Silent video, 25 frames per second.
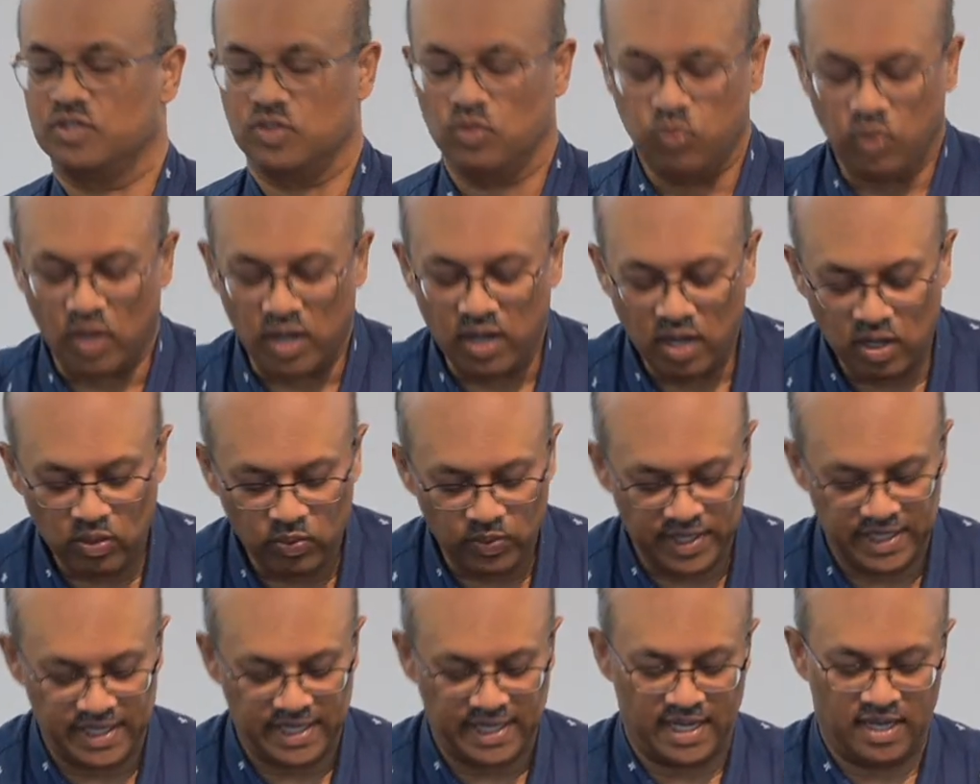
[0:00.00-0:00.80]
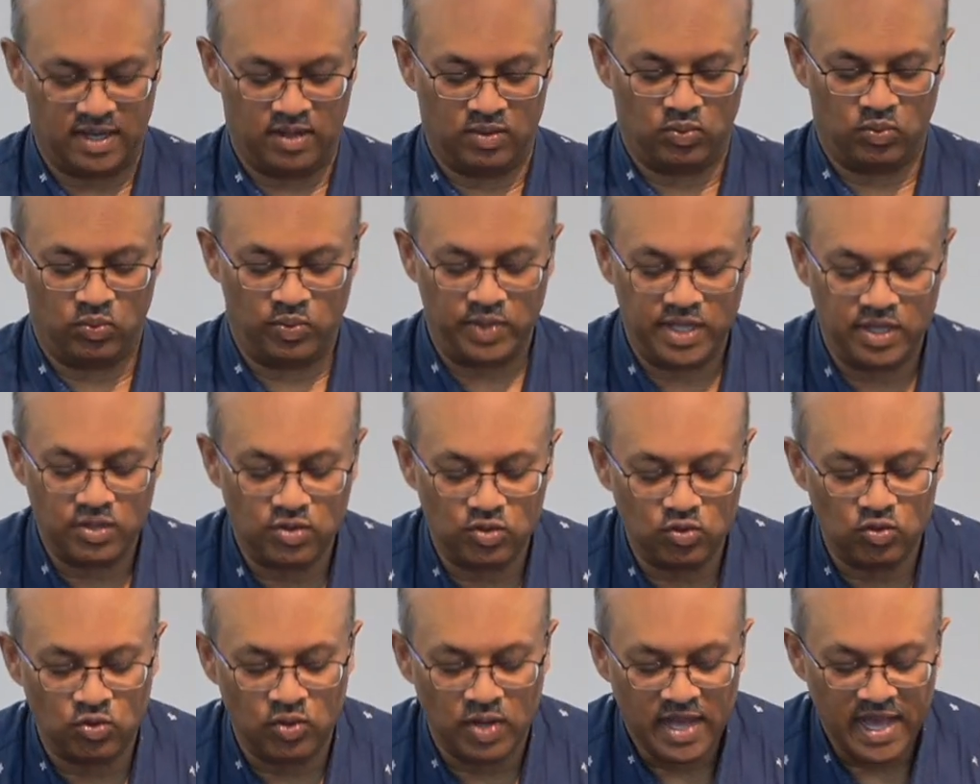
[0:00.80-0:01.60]
So, what are we now?
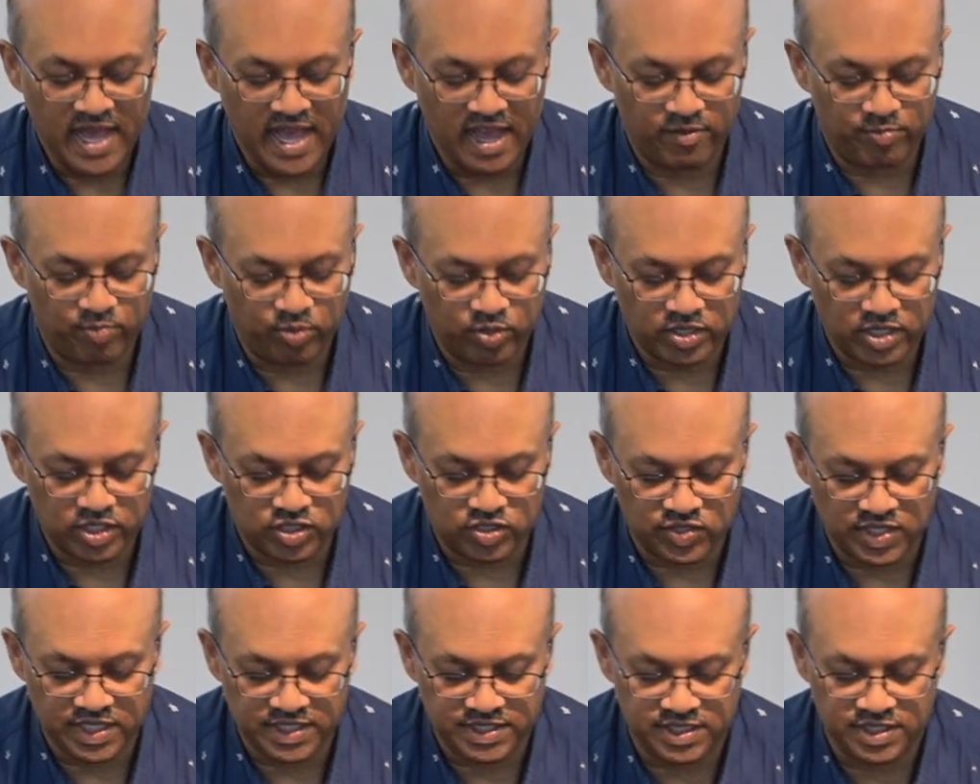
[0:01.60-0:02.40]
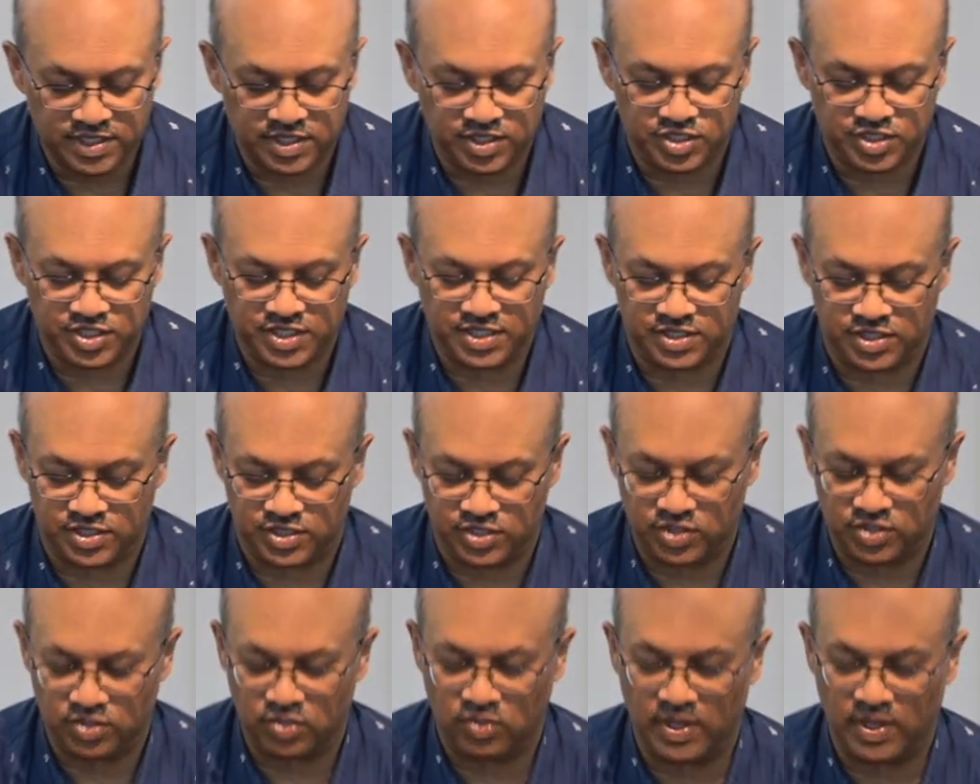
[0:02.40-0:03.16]
We who have put our trust into Jesus.